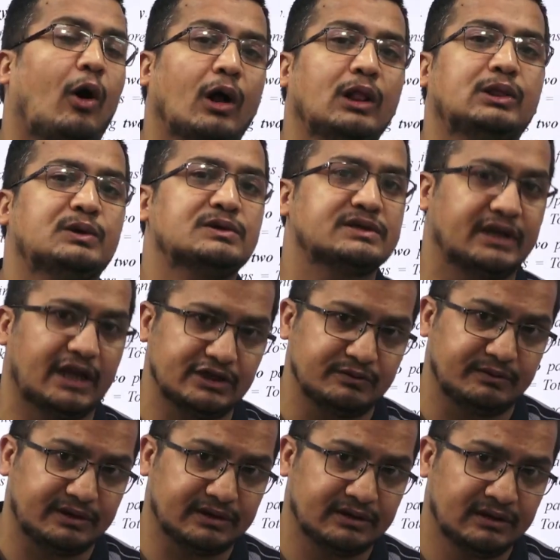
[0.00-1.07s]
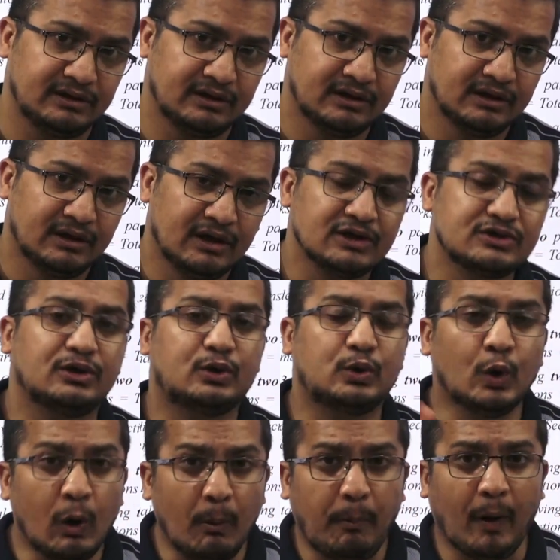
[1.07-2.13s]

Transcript: all those graduate. So two